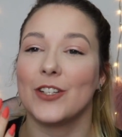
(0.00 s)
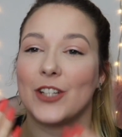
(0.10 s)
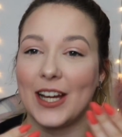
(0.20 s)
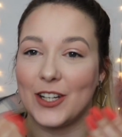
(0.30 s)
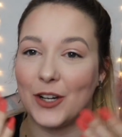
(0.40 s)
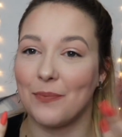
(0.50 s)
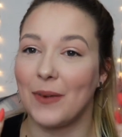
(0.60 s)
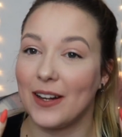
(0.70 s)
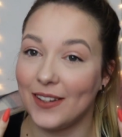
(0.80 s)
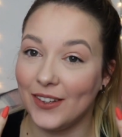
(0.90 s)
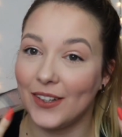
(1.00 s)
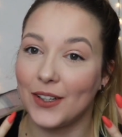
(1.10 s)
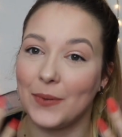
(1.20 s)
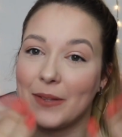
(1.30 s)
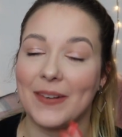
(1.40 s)
change up my
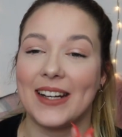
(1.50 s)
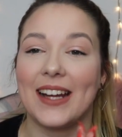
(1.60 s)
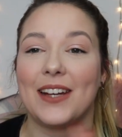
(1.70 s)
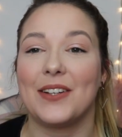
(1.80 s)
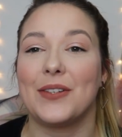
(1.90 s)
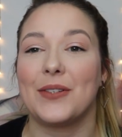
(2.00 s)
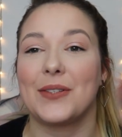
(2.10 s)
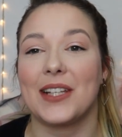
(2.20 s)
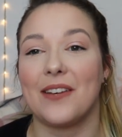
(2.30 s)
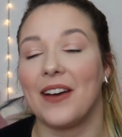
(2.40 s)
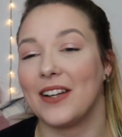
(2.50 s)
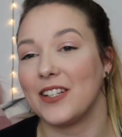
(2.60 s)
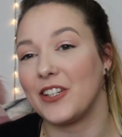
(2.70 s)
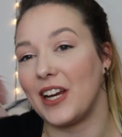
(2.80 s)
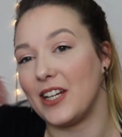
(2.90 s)
look with my nails. I've had
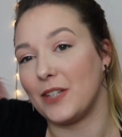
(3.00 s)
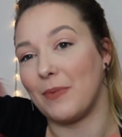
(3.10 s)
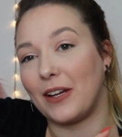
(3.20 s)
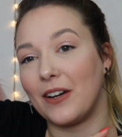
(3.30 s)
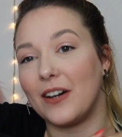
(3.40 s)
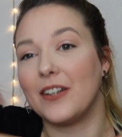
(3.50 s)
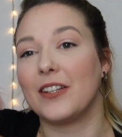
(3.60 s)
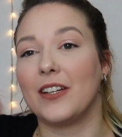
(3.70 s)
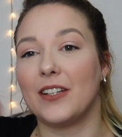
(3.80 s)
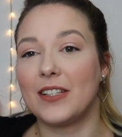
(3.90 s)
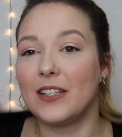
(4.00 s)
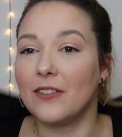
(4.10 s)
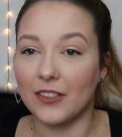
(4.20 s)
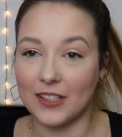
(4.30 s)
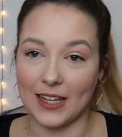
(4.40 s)
to change my cardigan. Still
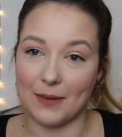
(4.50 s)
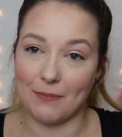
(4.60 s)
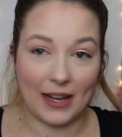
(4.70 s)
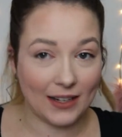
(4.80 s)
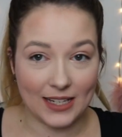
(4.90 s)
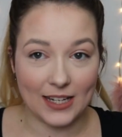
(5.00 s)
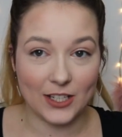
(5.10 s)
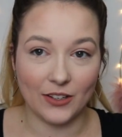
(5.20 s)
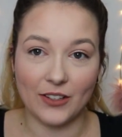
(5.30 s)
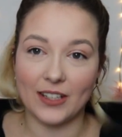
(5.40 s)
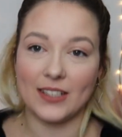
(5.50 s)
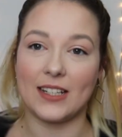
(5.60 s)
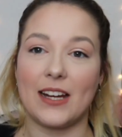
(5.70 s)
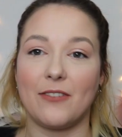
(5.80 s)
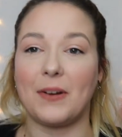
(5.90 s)
got the same black t-shirt on
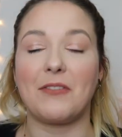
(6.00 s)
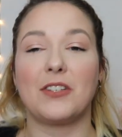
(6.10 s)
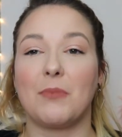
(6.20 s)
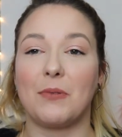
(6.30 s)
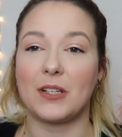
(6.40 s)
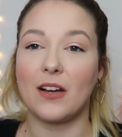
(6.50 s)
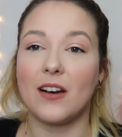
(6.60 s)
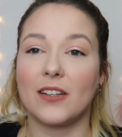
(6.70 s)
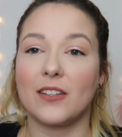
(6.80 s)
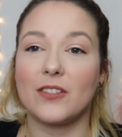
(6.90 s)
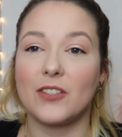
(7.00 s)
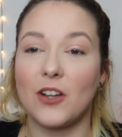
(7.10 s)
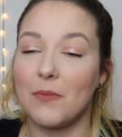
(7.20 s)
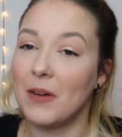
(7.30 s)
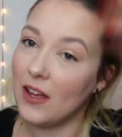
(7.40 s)
underneath, but I've just popped a cardigan on
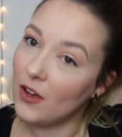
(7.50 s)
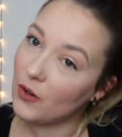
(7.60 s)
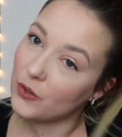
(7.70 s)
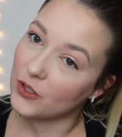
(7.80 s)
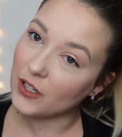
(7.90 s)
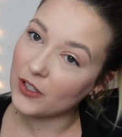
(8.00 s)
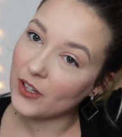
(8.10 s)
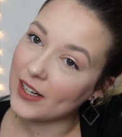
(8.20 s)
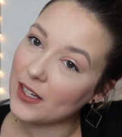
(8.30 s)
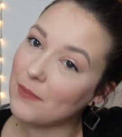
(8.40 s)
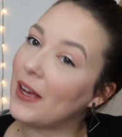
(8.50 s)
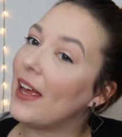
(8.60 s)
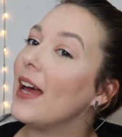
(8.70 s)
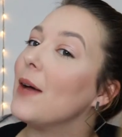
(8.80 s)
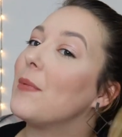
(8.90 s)
top. Also tied up my
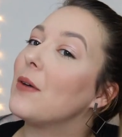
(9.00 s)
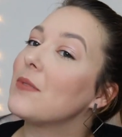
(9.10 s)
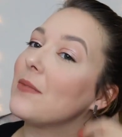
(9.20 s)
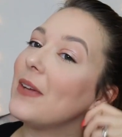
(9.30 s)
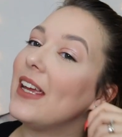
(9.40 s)
hair, put on some